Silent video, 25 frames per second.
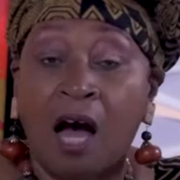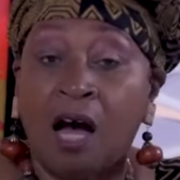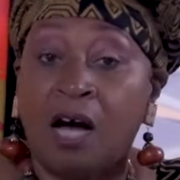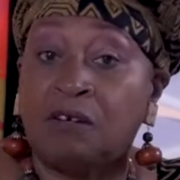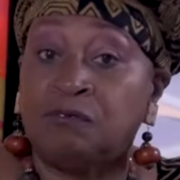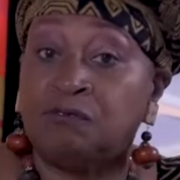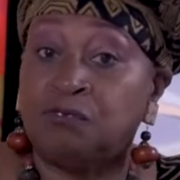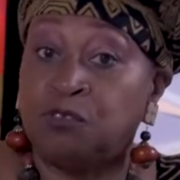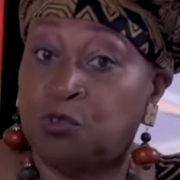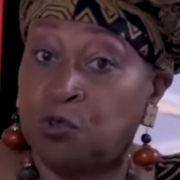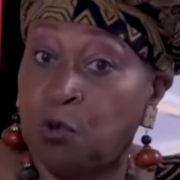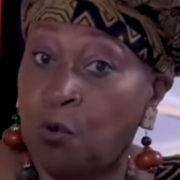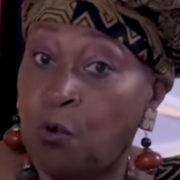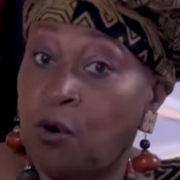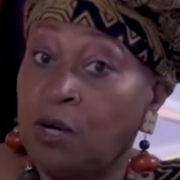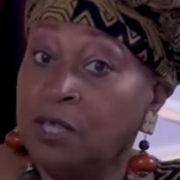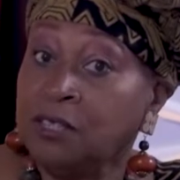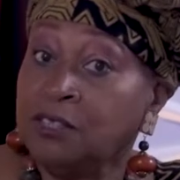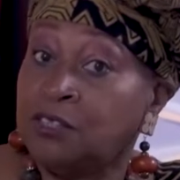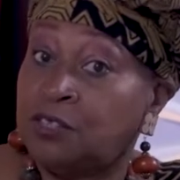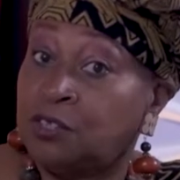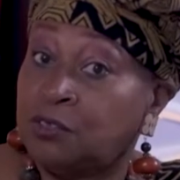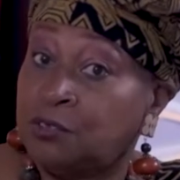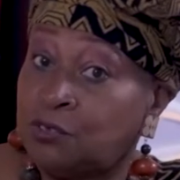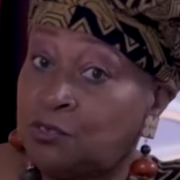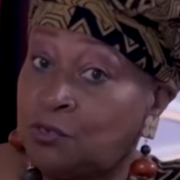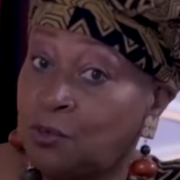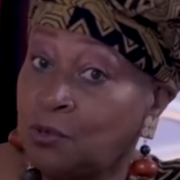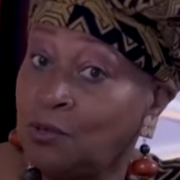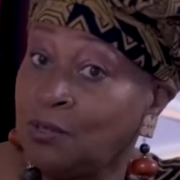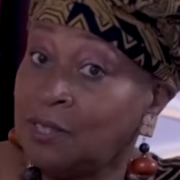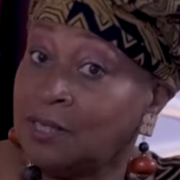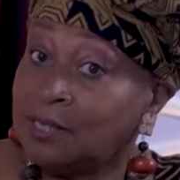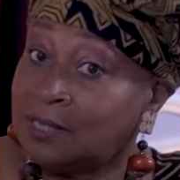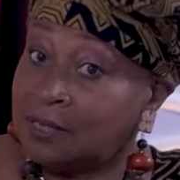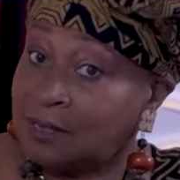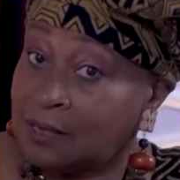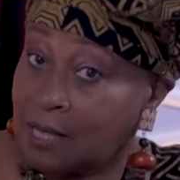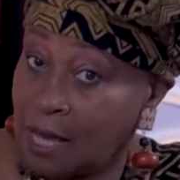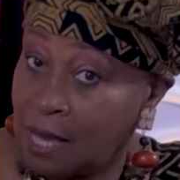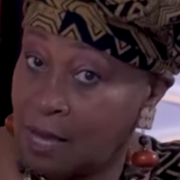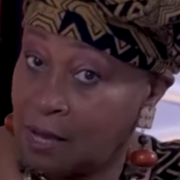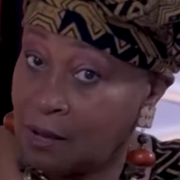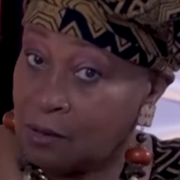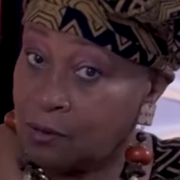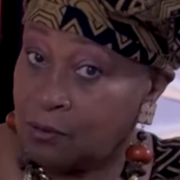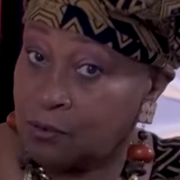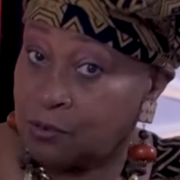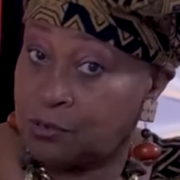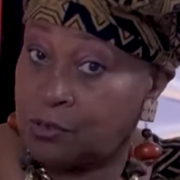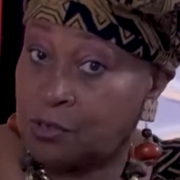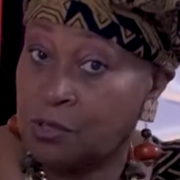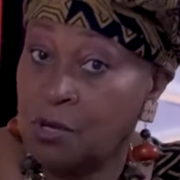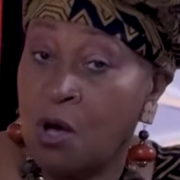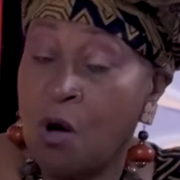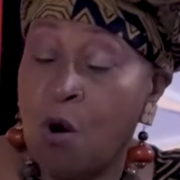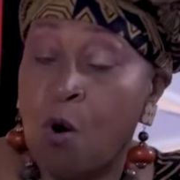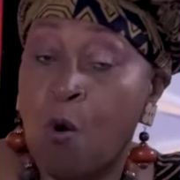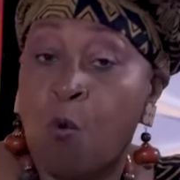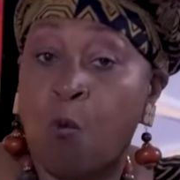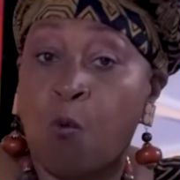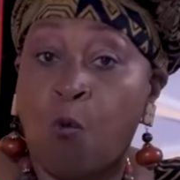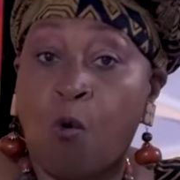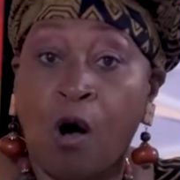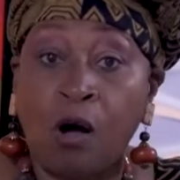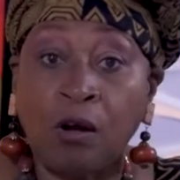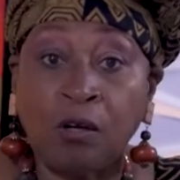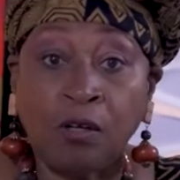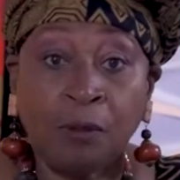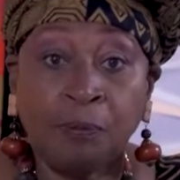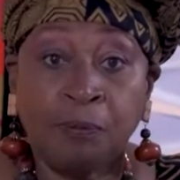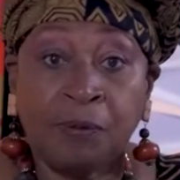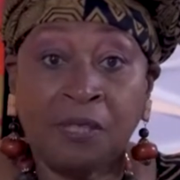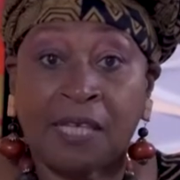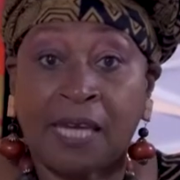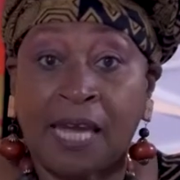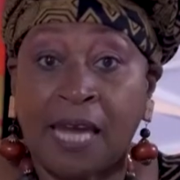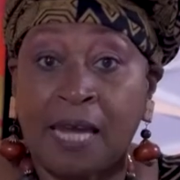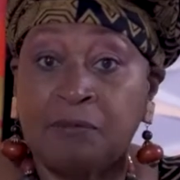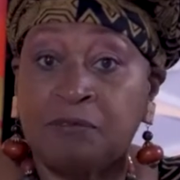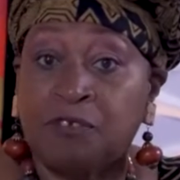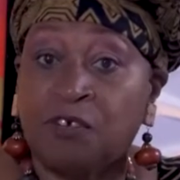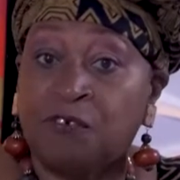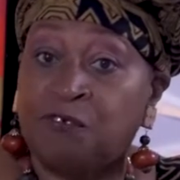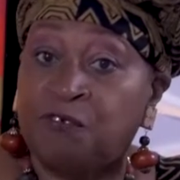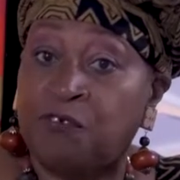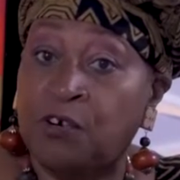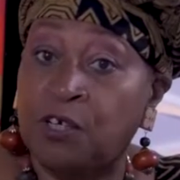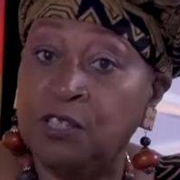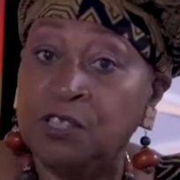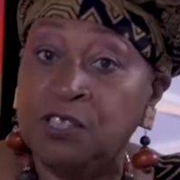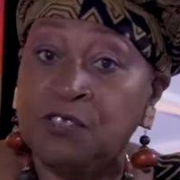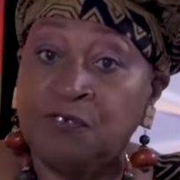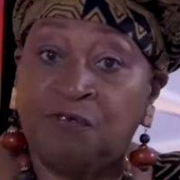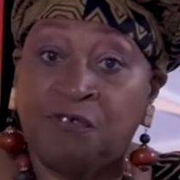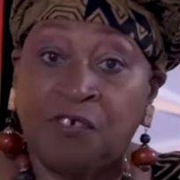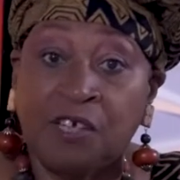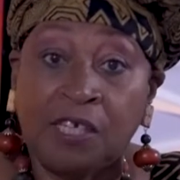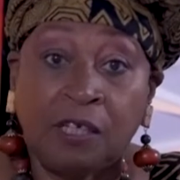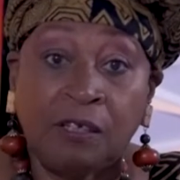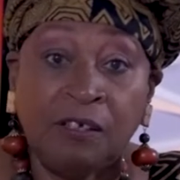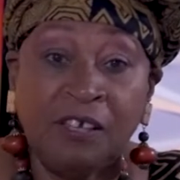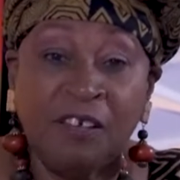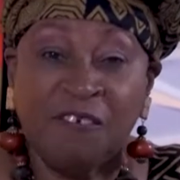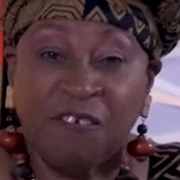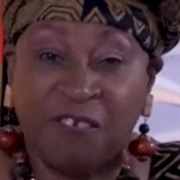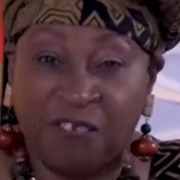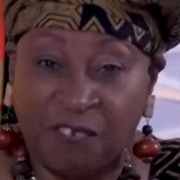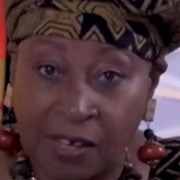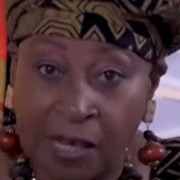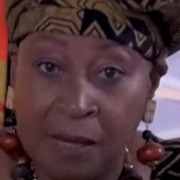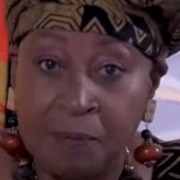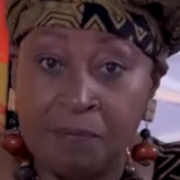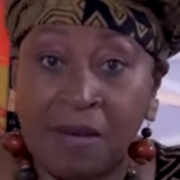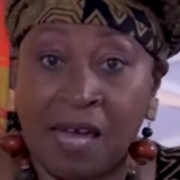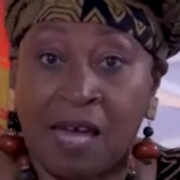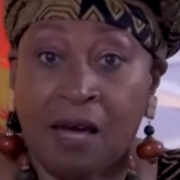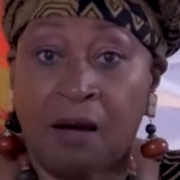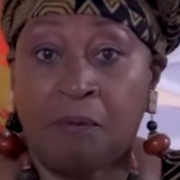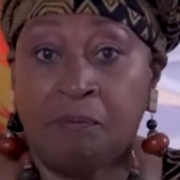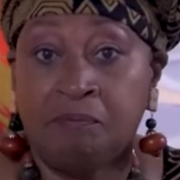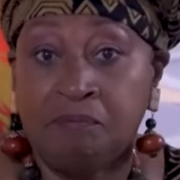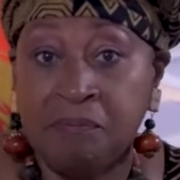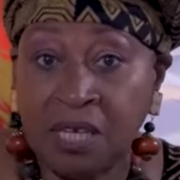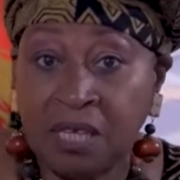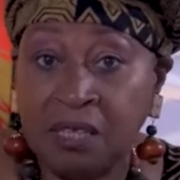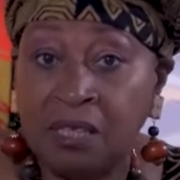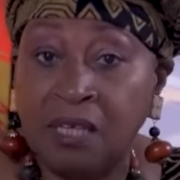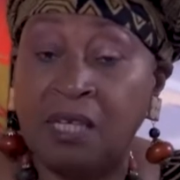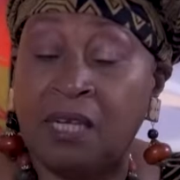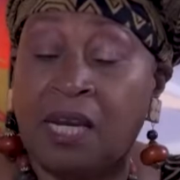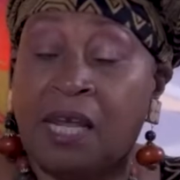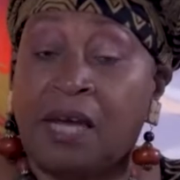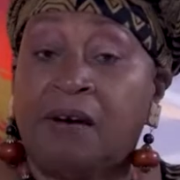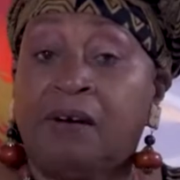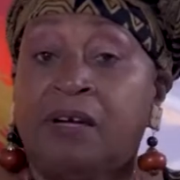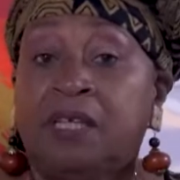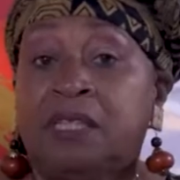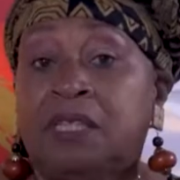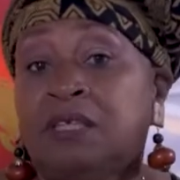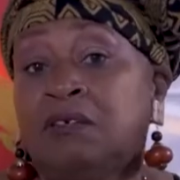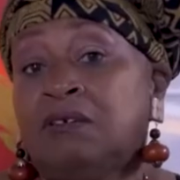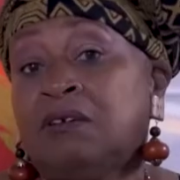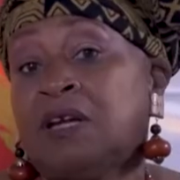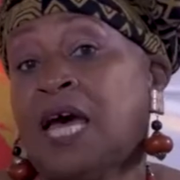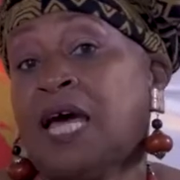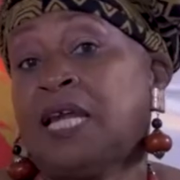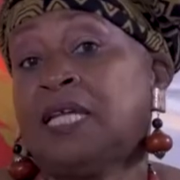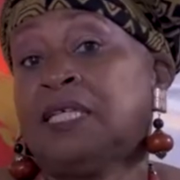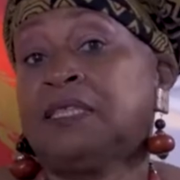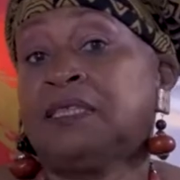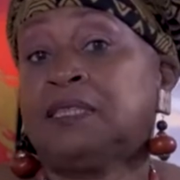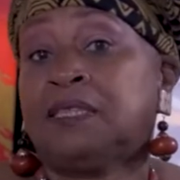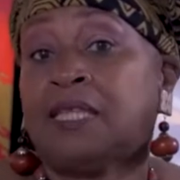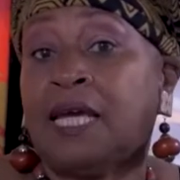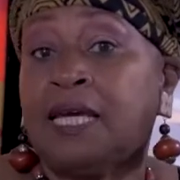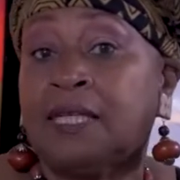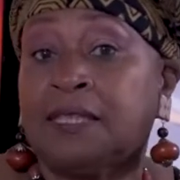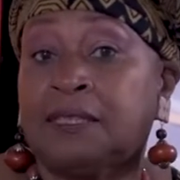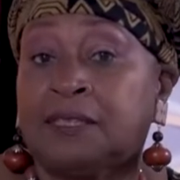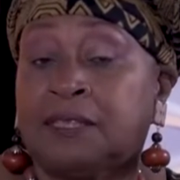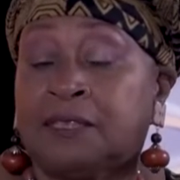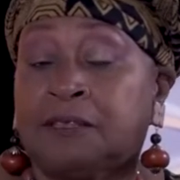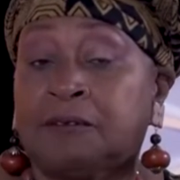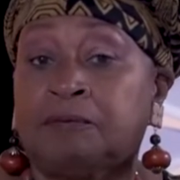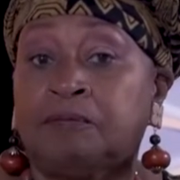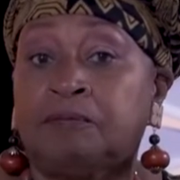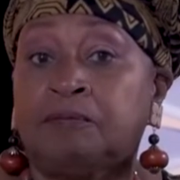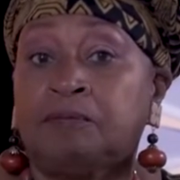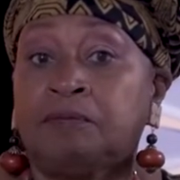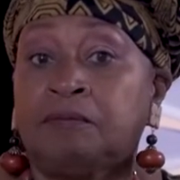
of door to door sales, Walker became the first fe female millionaire in the United States